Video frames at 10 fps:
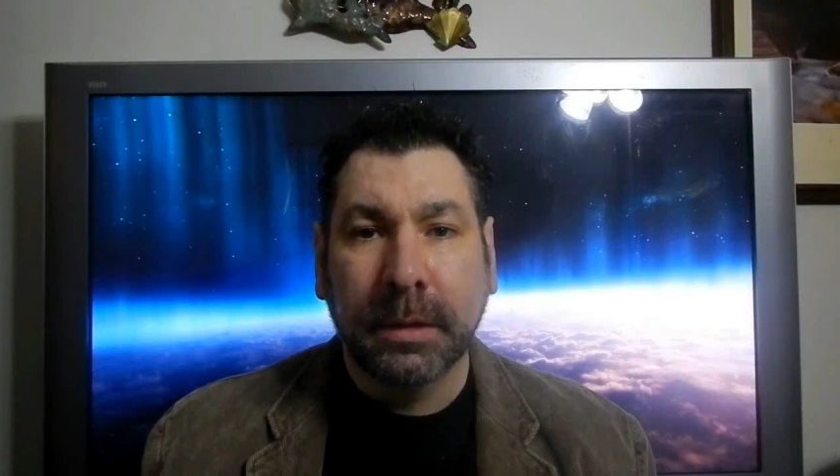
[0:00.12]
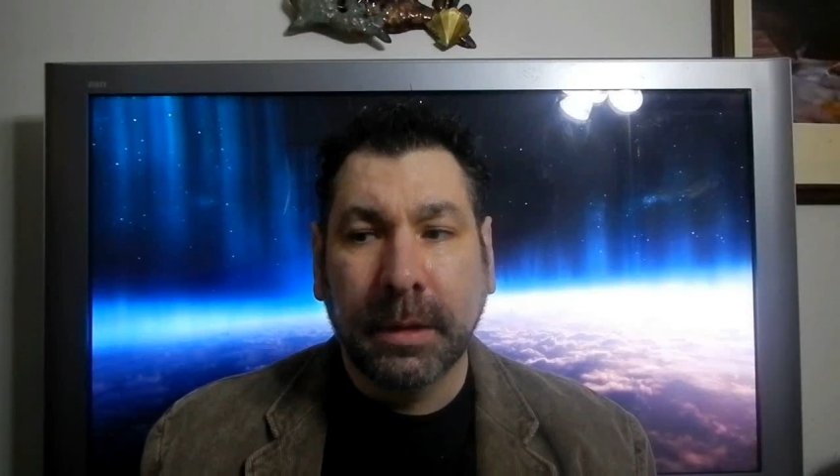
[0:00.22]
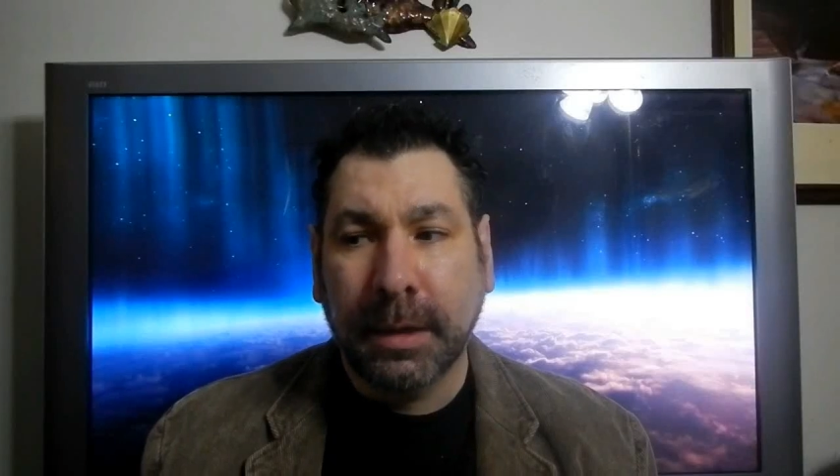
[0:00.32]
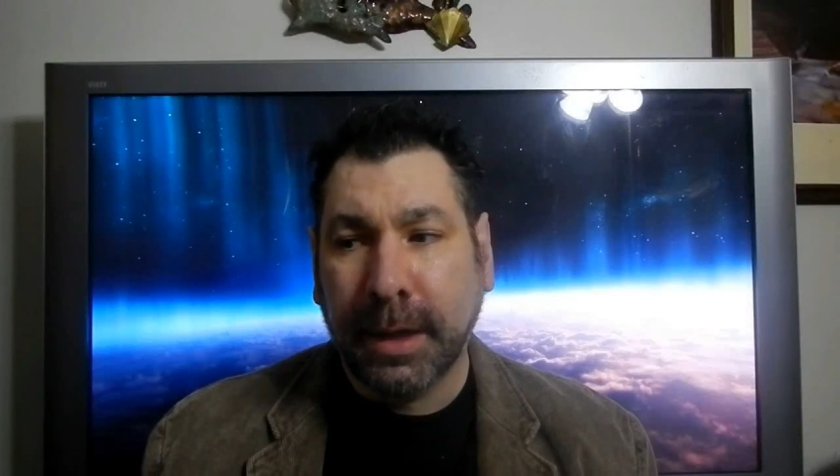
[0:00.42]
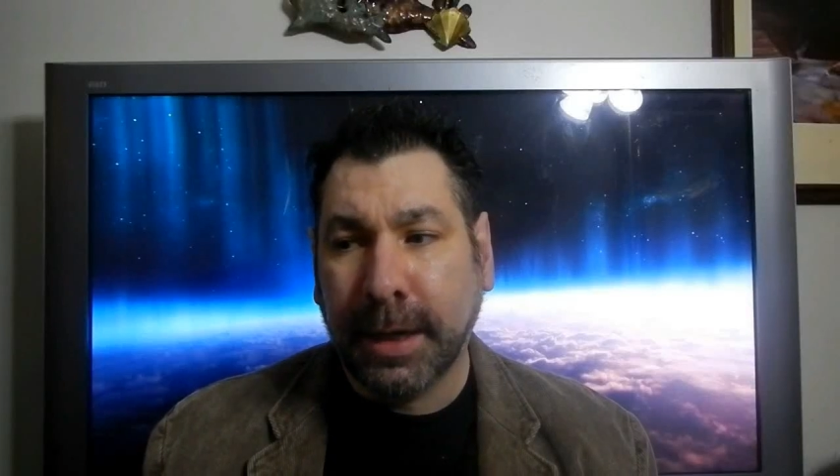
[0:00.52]

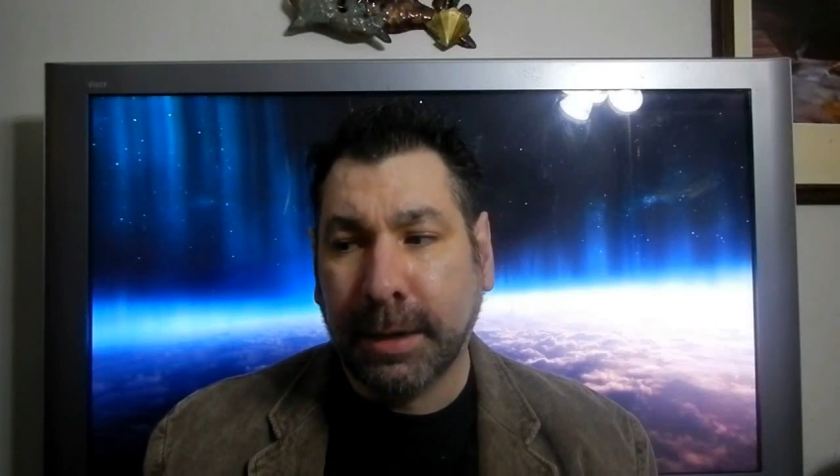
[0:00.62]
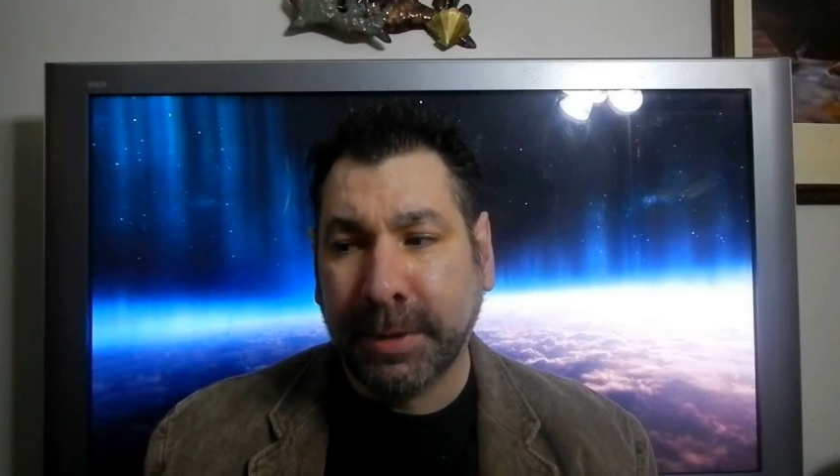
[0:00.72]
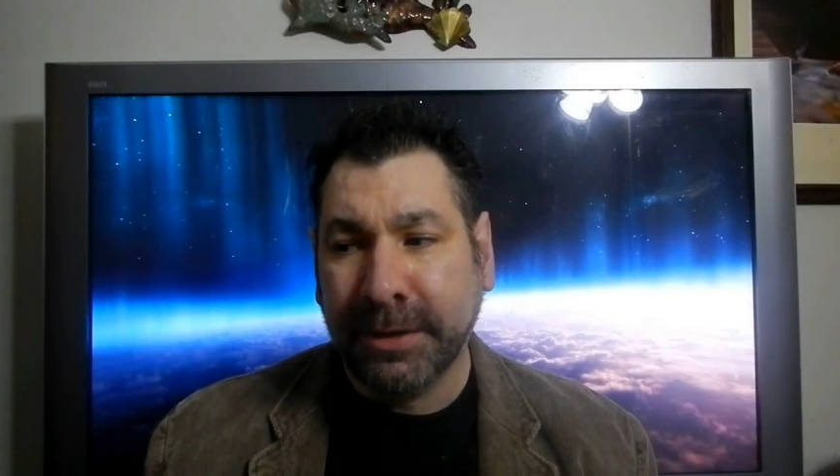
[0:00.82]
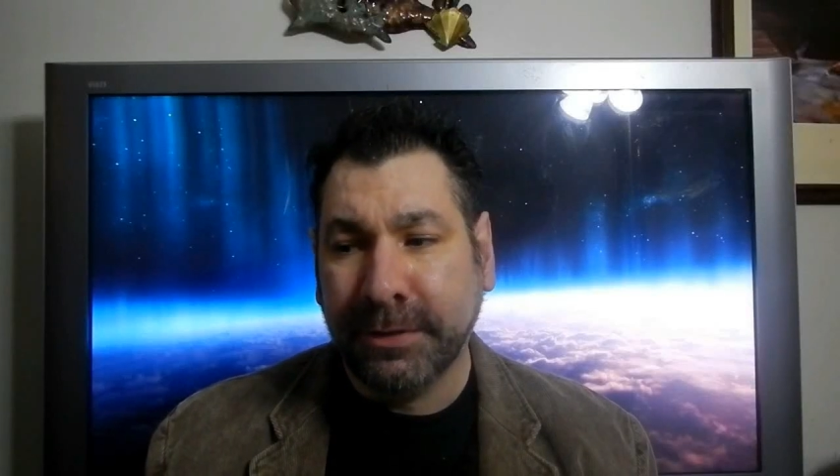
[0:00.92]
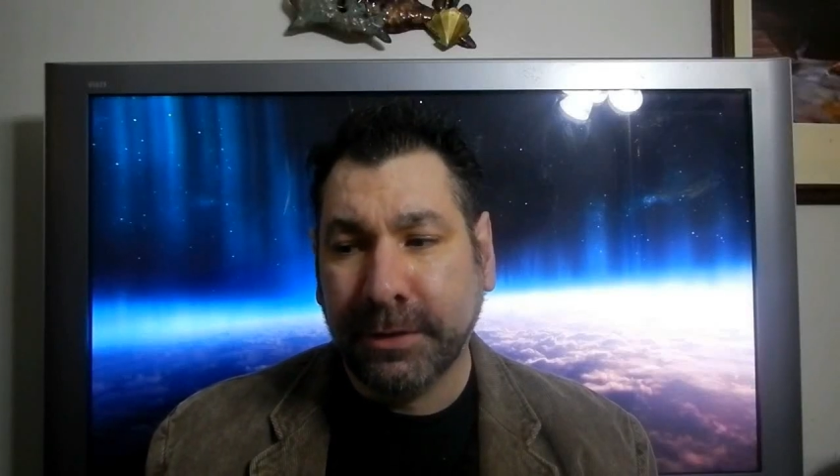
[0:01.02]

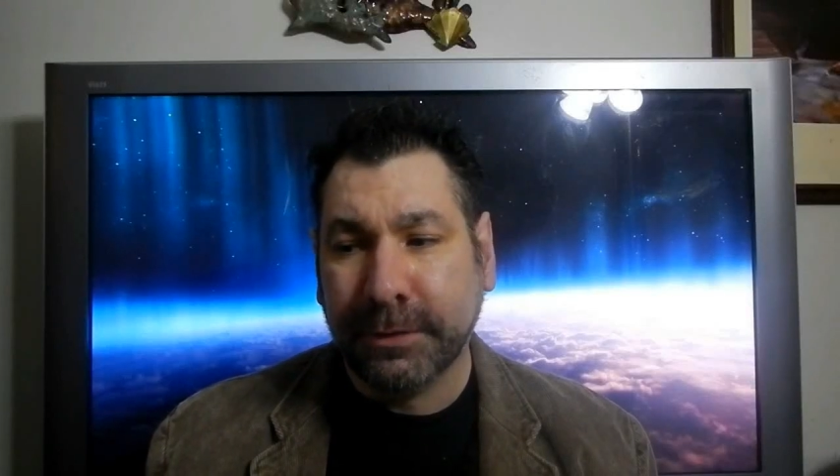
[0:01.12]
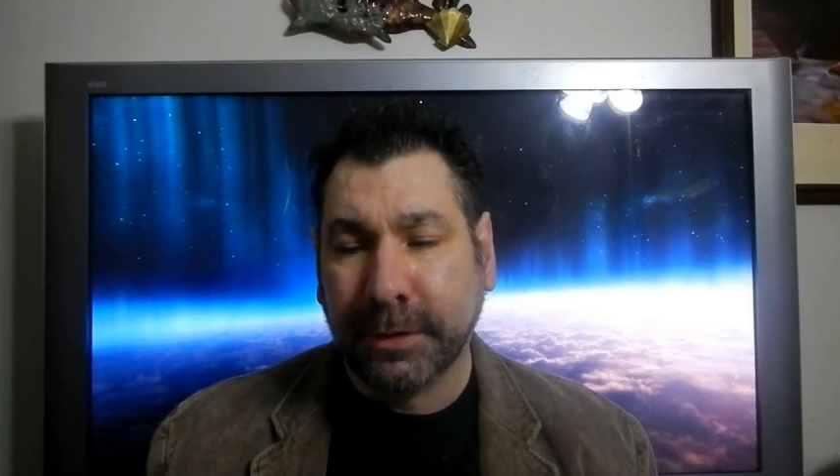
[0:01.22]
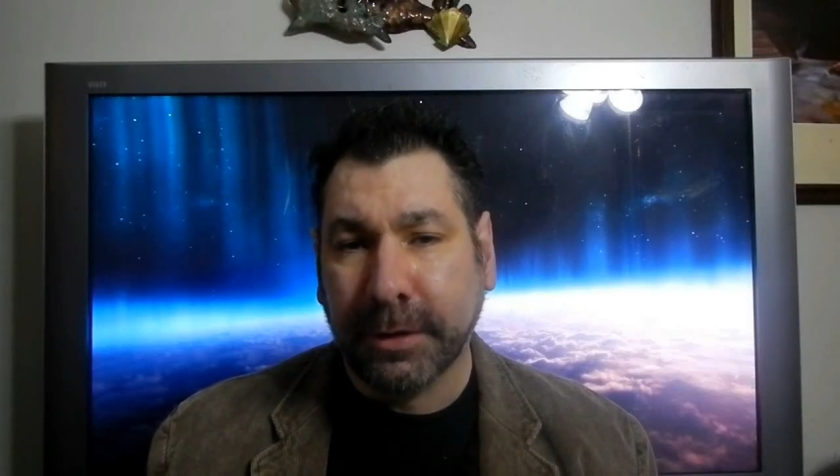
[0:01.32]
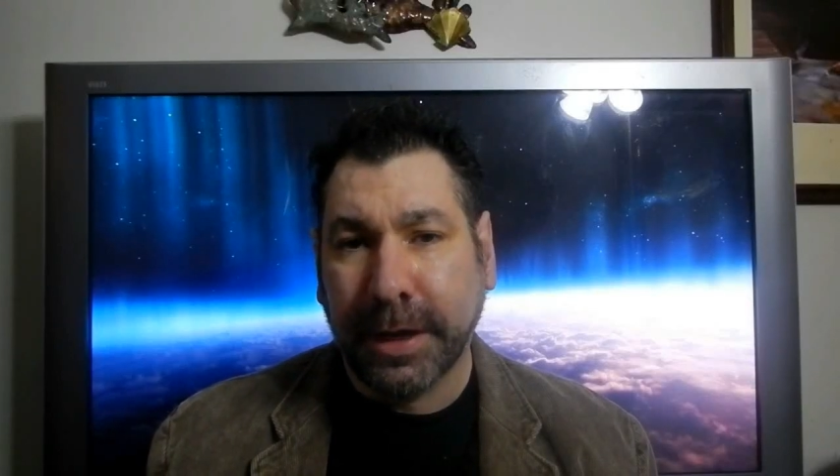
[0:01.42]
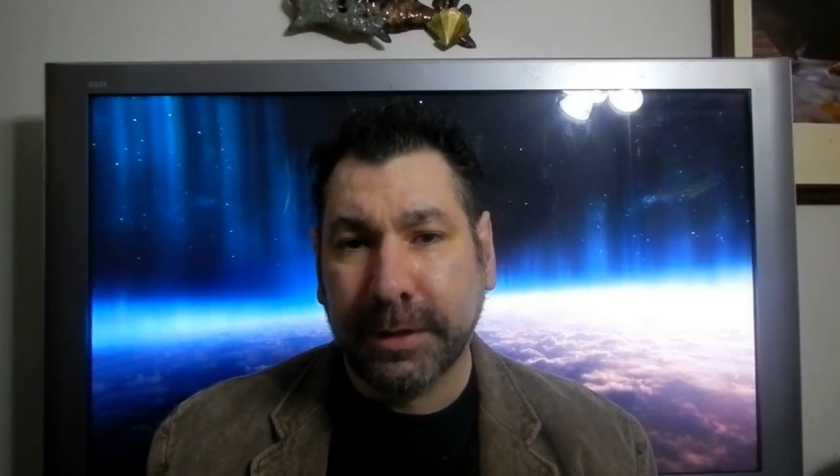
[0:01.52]
My
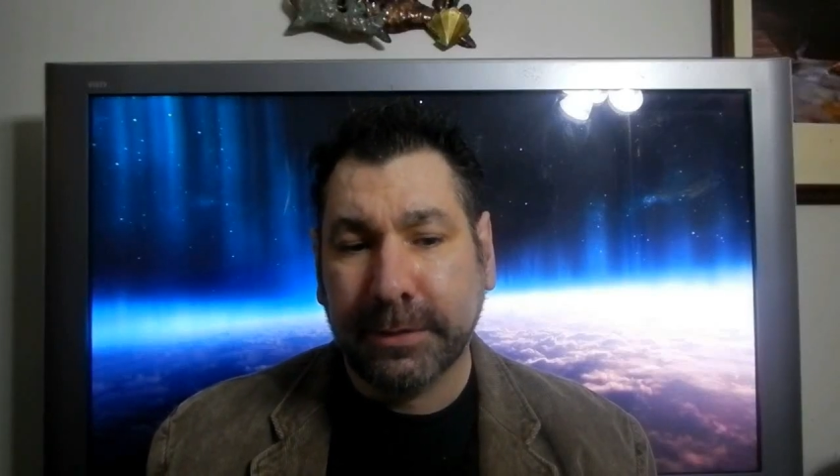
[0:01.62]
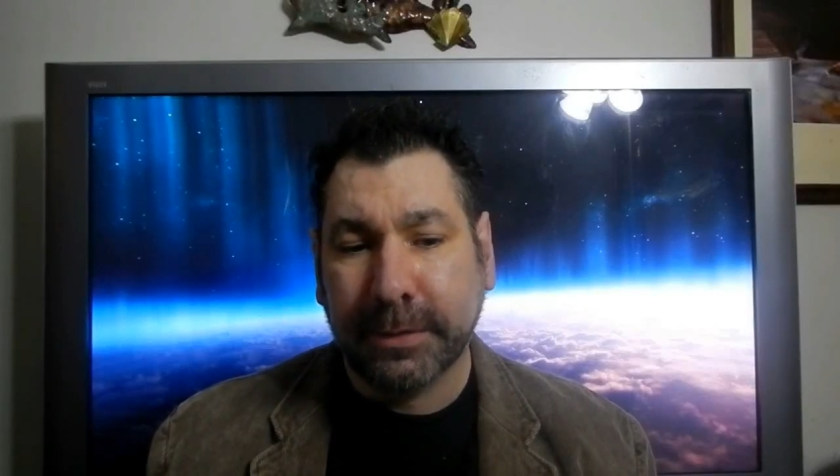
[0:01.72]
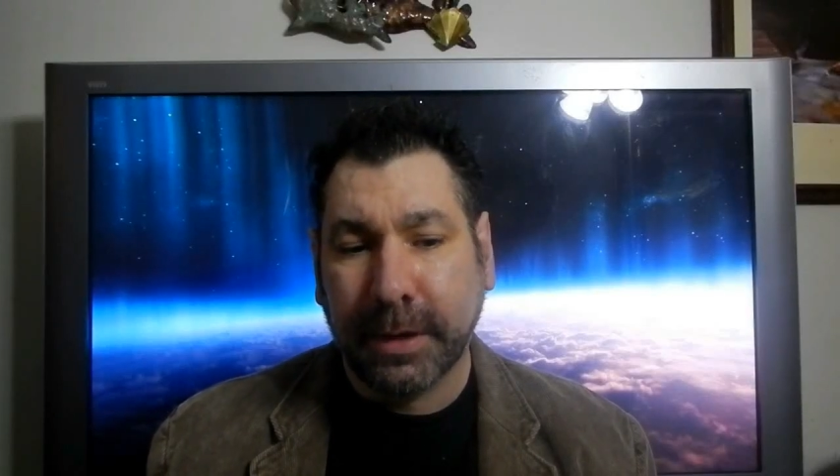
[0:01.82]
sister likes